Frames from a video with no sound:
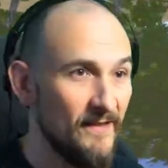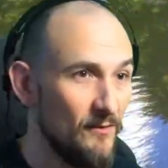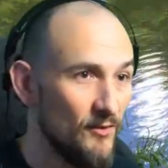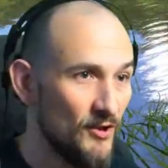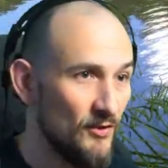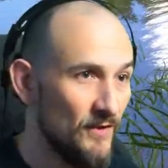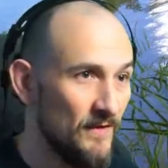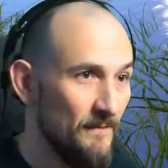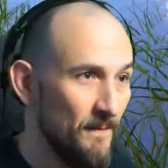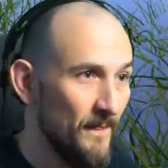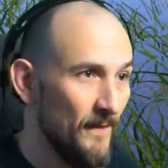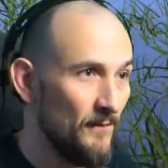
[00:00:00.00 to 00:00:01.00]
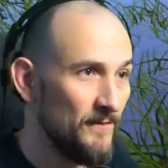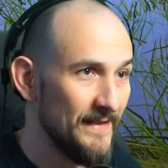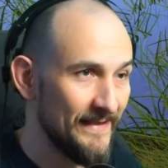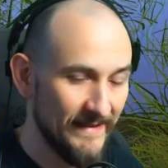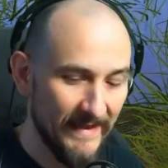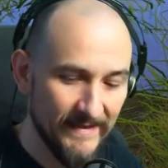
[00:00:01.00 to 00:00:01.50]
a very, very basic
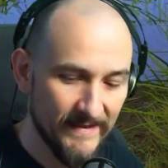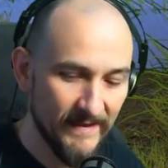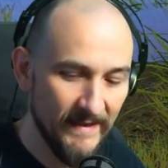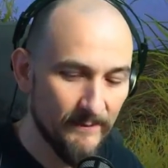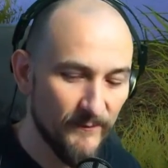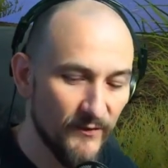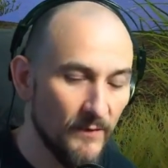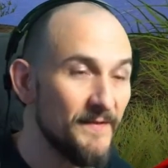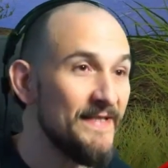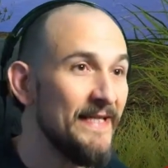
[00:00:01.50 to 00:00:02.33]
setup with